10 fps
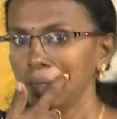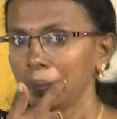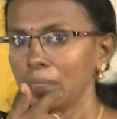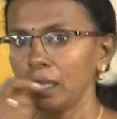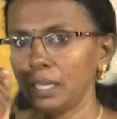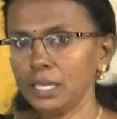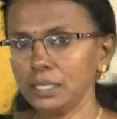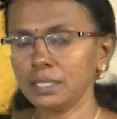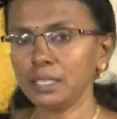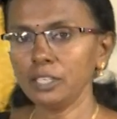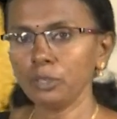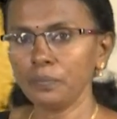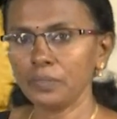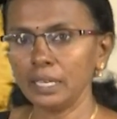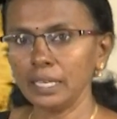the incident
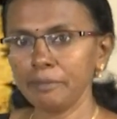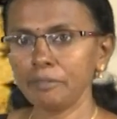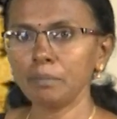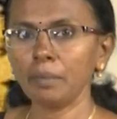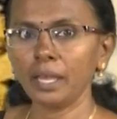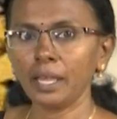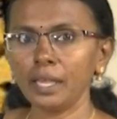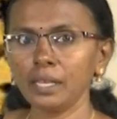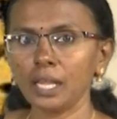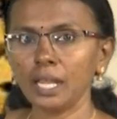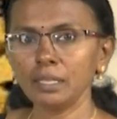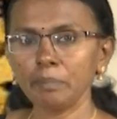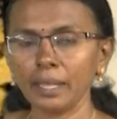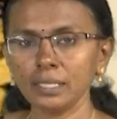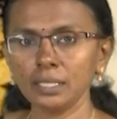of the liftman and the
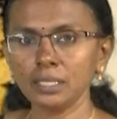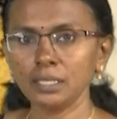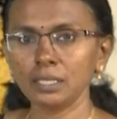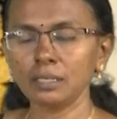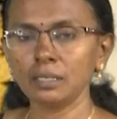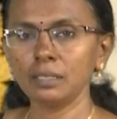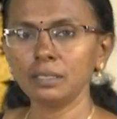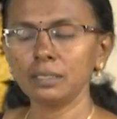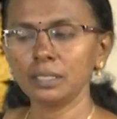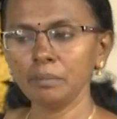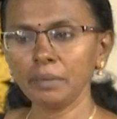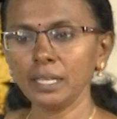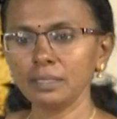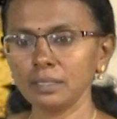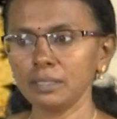passenger
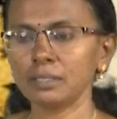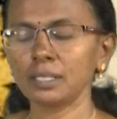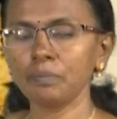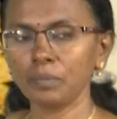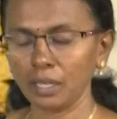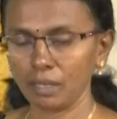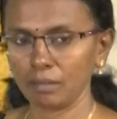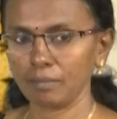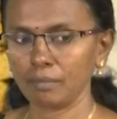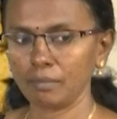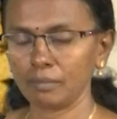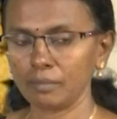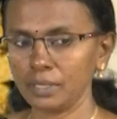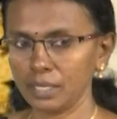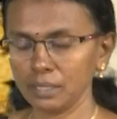reminds us something.
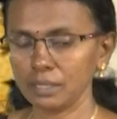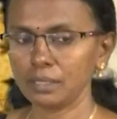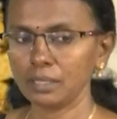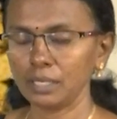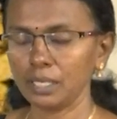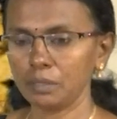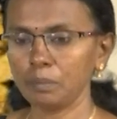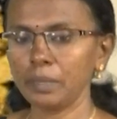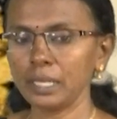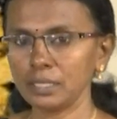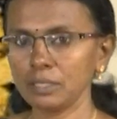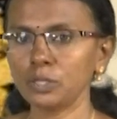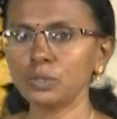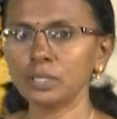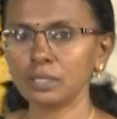Yes, it makes us
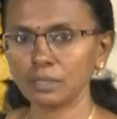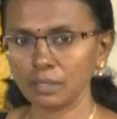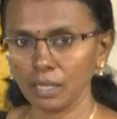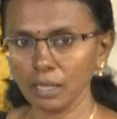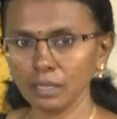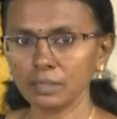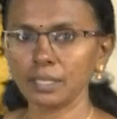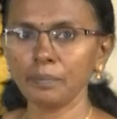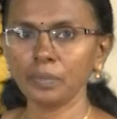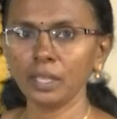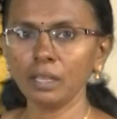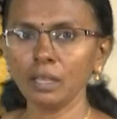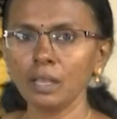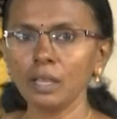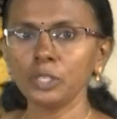to think something
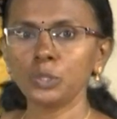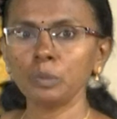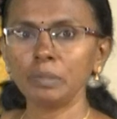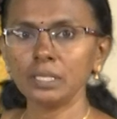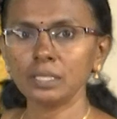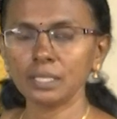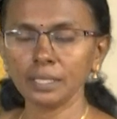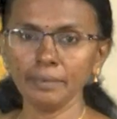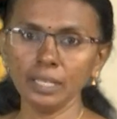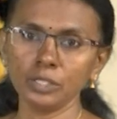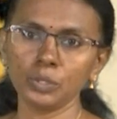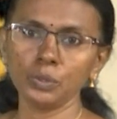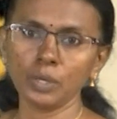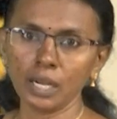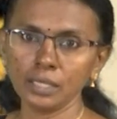to be civil
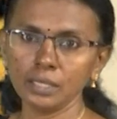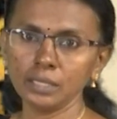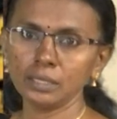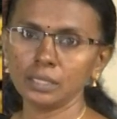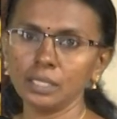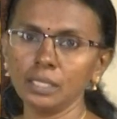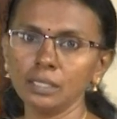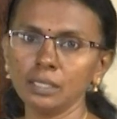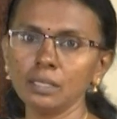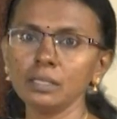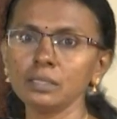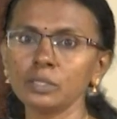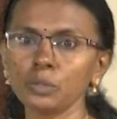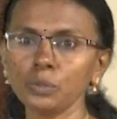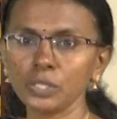to others in a
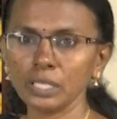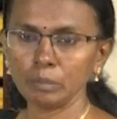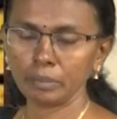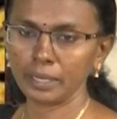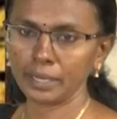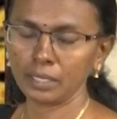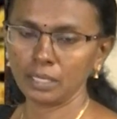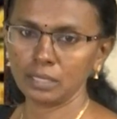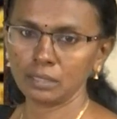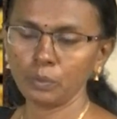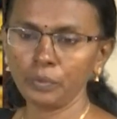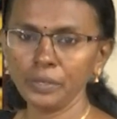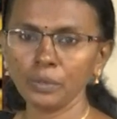social practice. When you